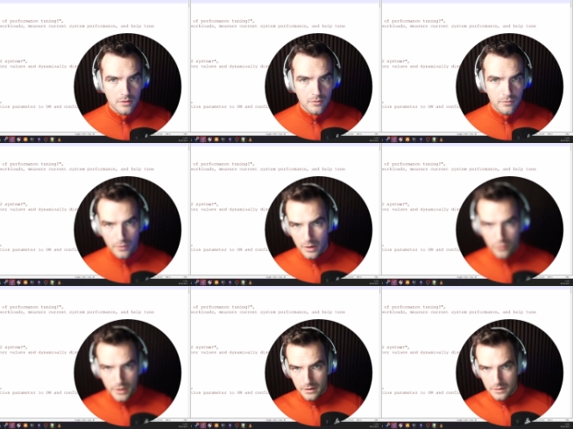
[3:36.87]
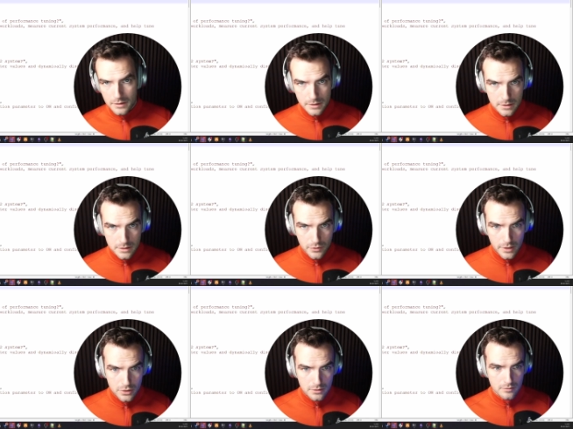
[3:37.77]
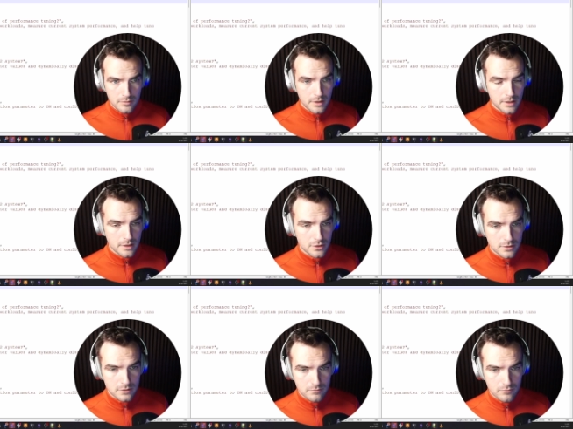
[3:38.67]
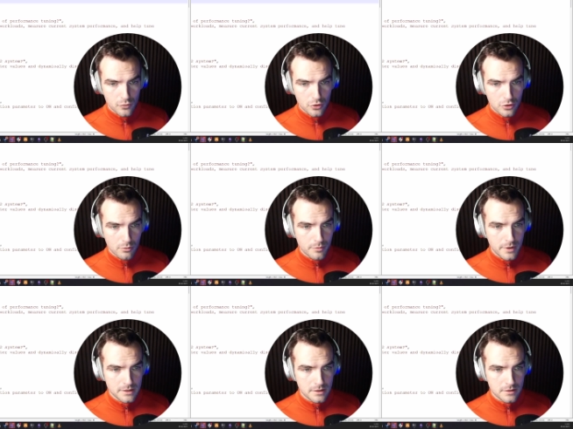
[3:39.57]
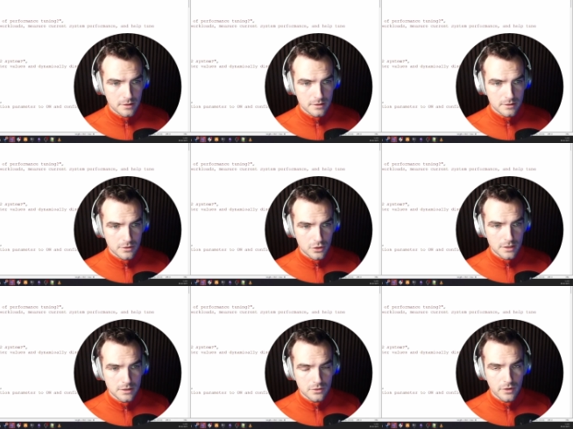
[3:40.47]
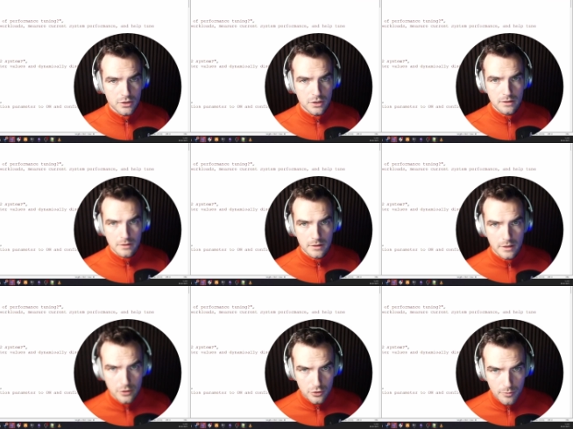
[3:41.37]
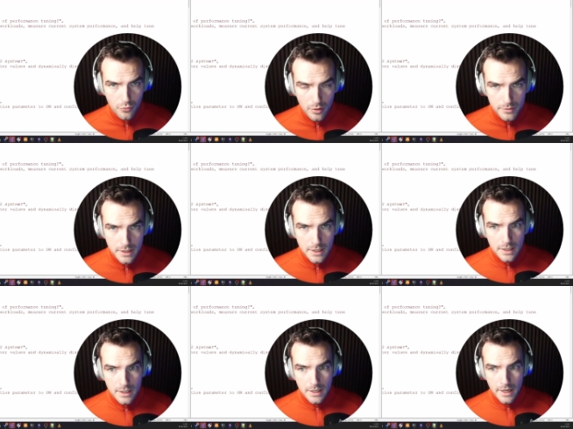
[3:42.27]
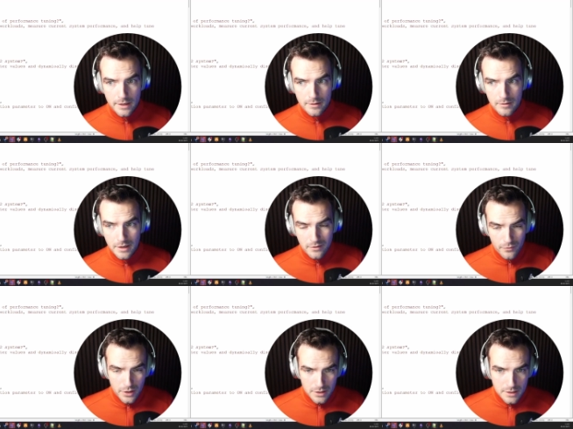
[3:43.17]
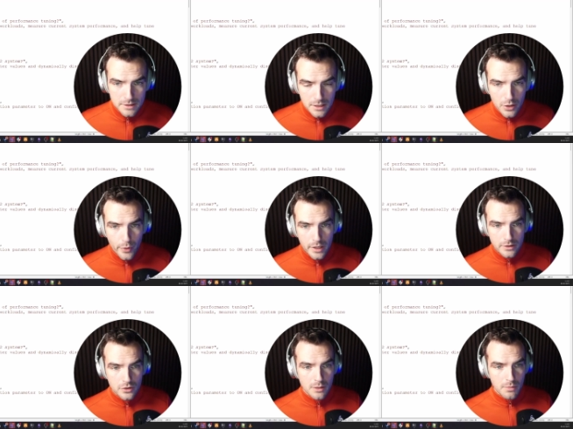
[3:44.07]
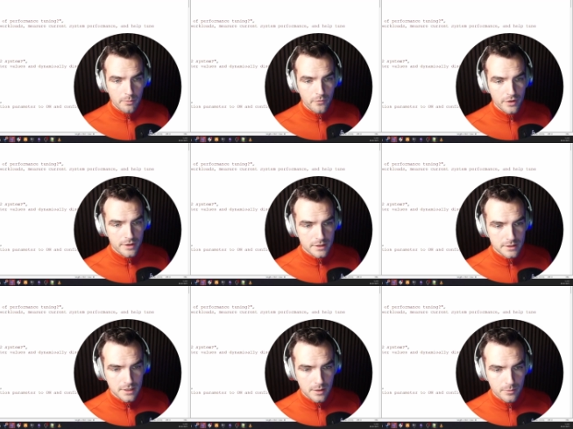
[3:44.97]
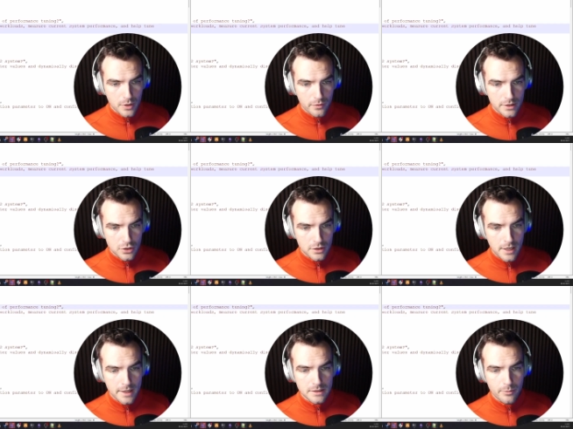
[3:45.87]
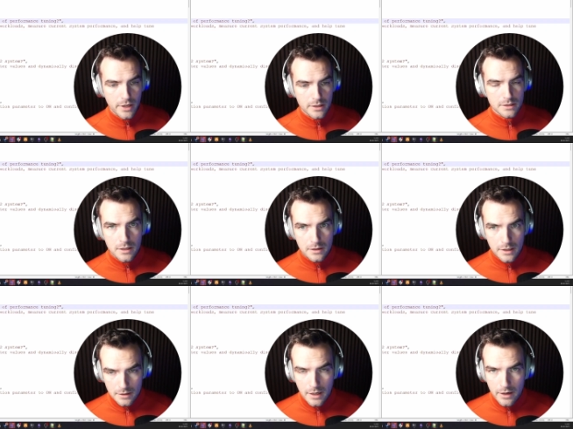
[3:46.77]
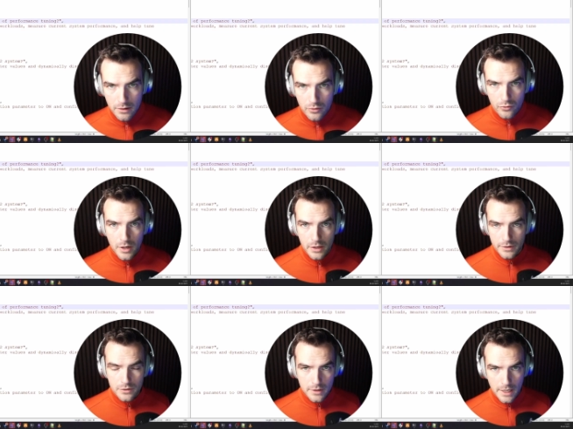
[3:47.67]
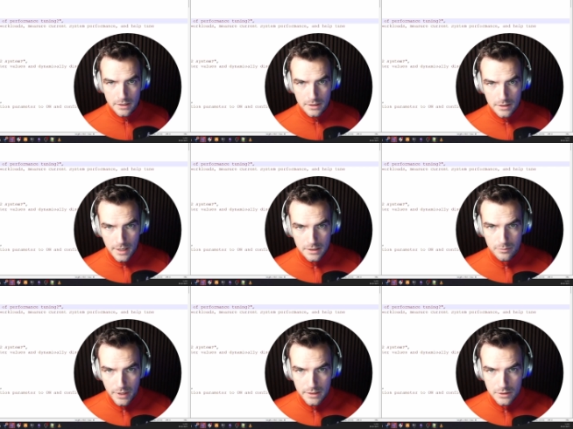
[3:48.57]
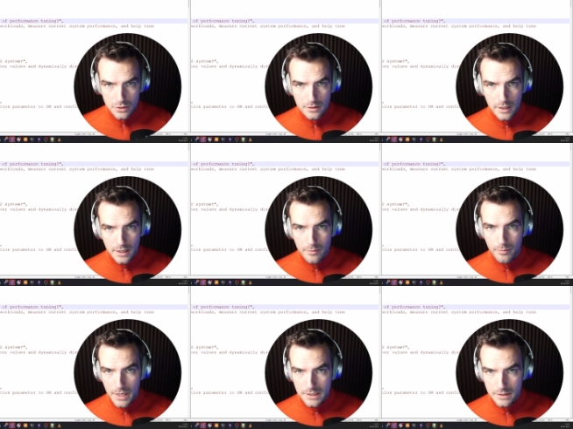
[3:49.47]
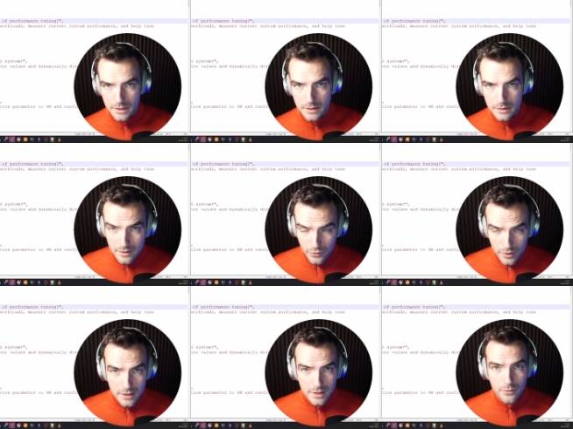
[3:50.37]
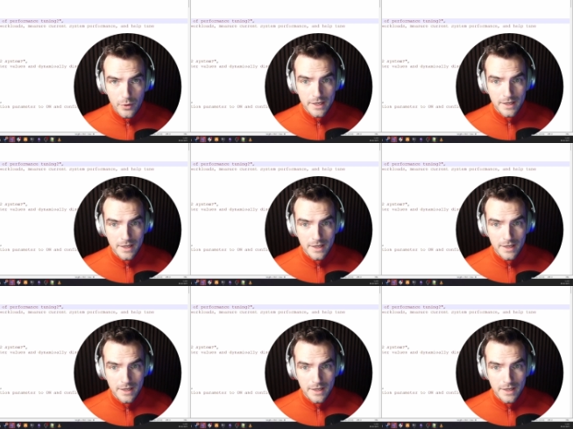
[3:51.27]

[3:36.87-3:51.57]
following this structure and I just copy pasted this JSON structure into the prompt and it worked decently well to come up with some question and answer pairs that are relevant to that text passage that I pasted in. Doing it that way